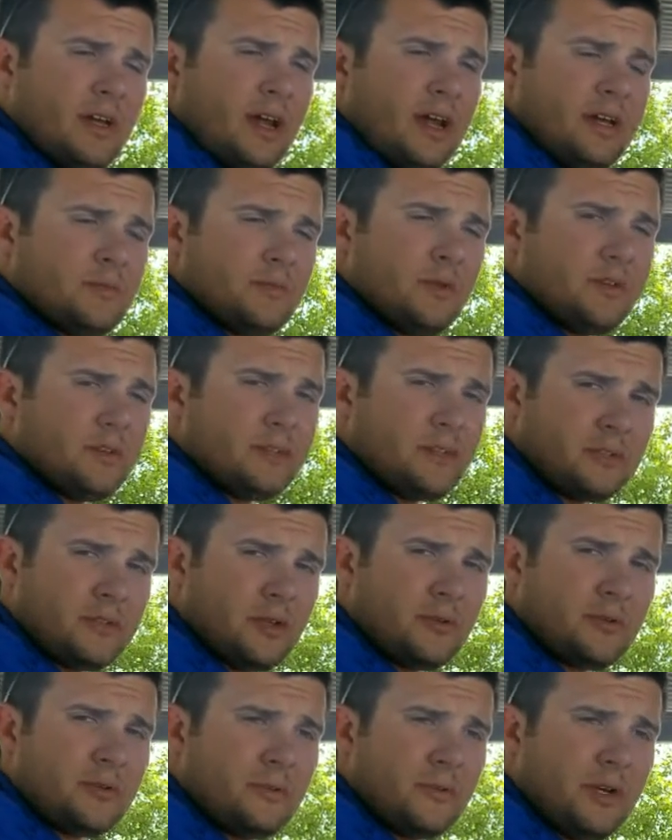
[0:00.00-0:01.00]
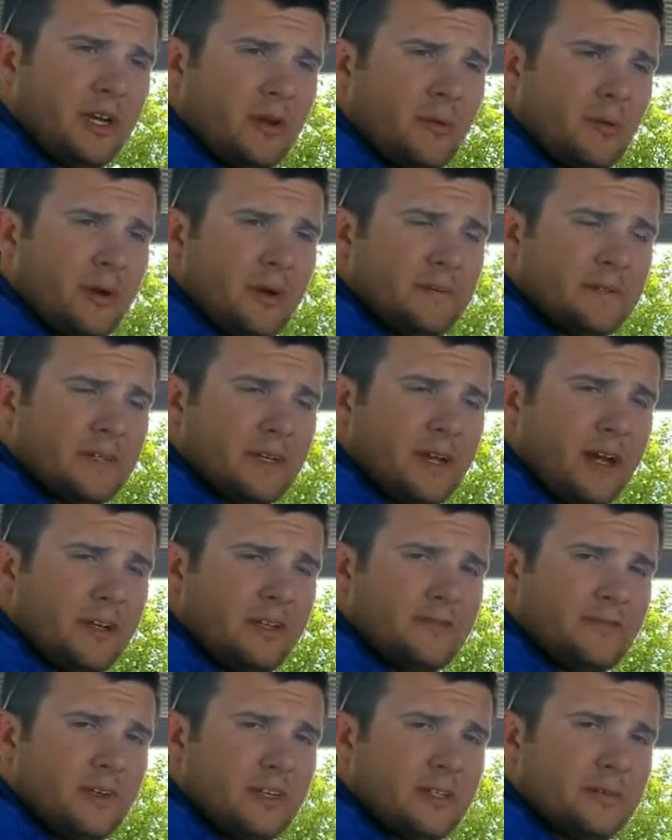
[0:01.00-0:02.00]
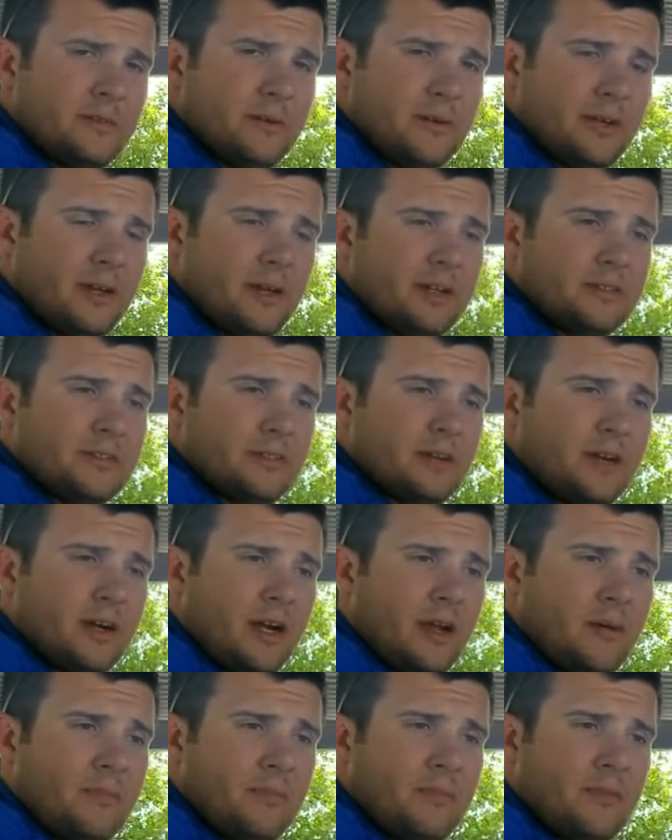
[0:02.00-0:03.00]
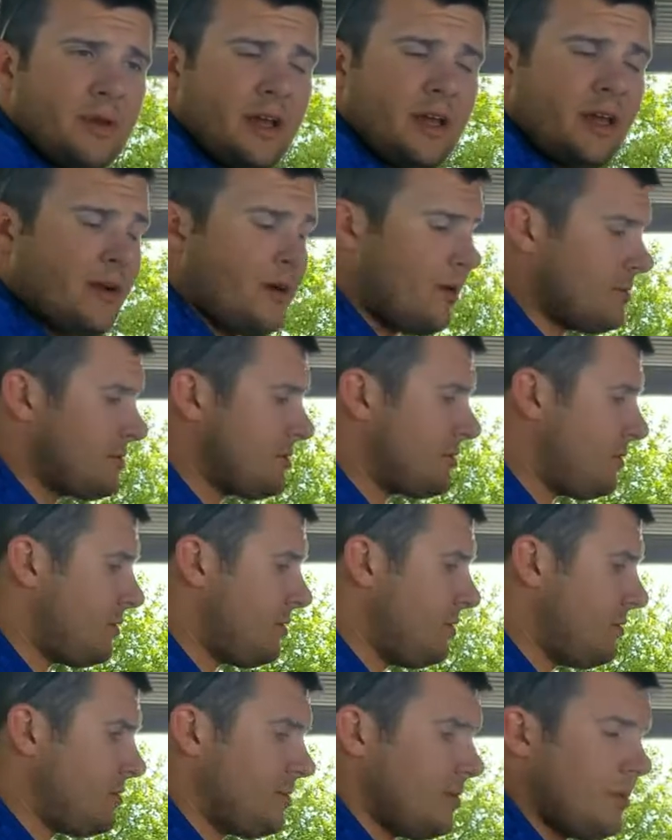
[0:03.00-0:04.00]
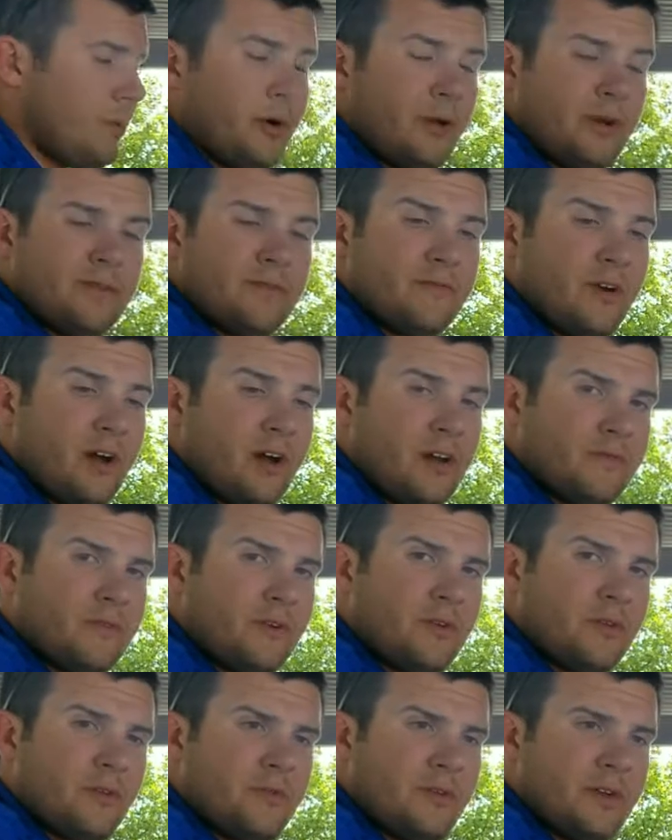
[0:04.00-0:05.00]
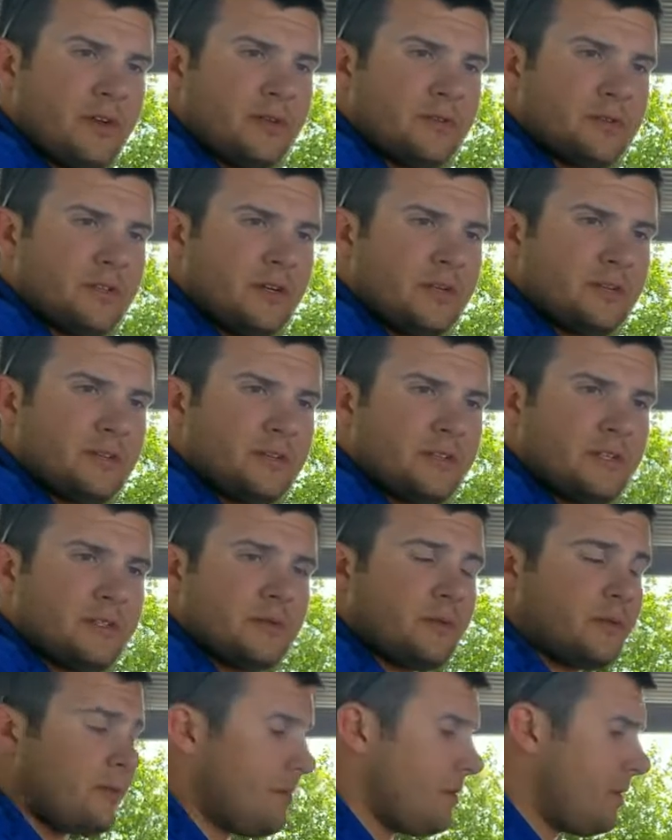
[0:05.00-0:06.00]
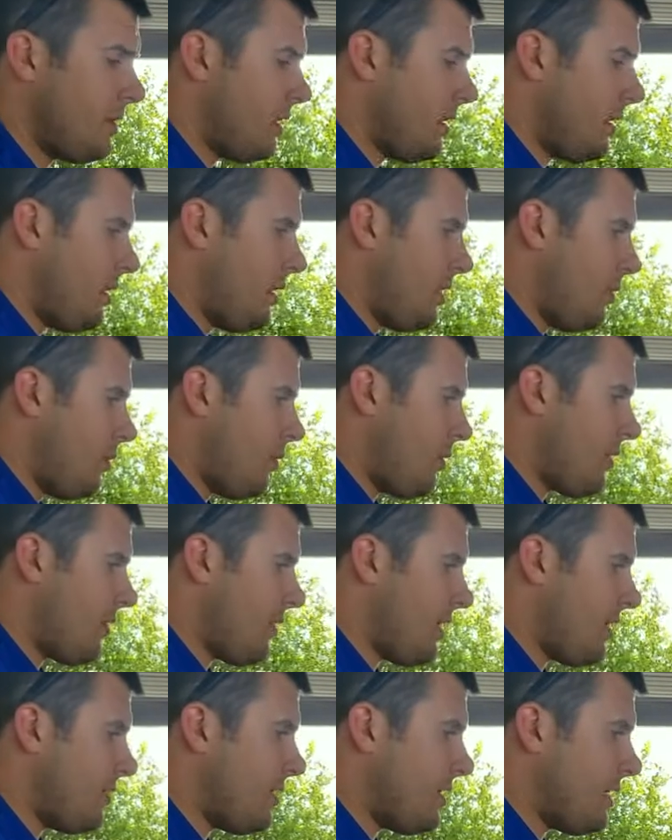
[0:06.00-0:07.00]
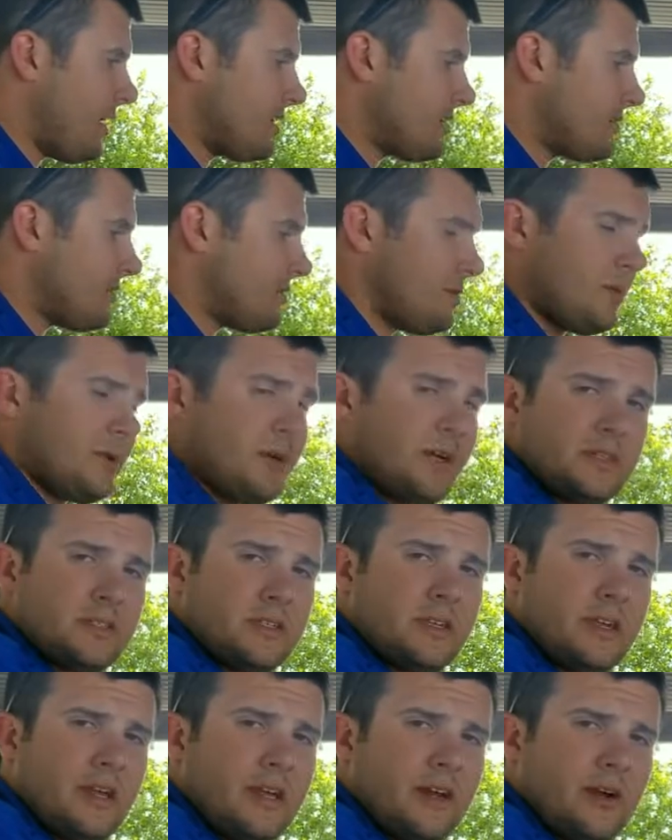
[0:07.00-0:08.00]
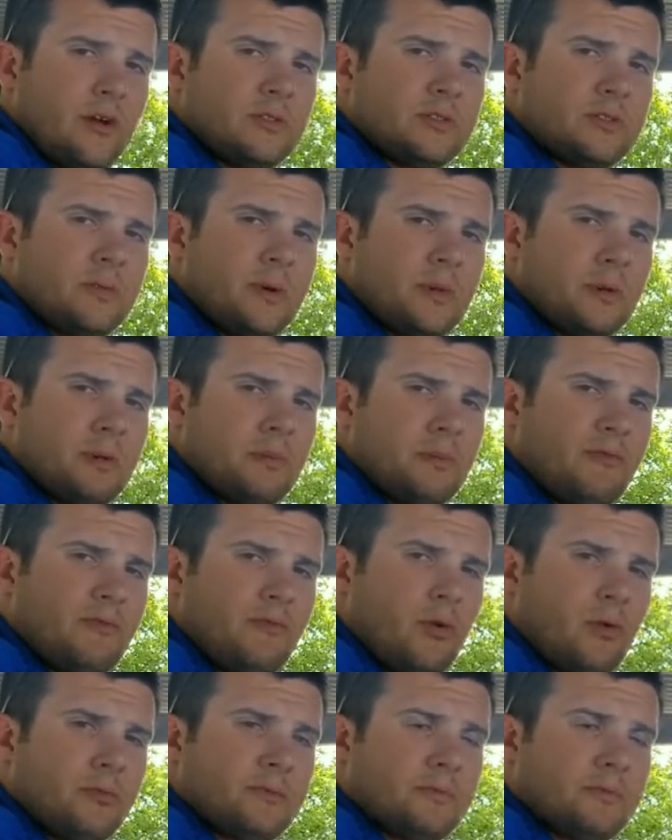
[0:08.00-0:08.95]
as well as our social media websites, Facebook and Instagram, and also YouTube where you can find further videos such as this one. I want to thank you guys for joining us today, and always remember to perform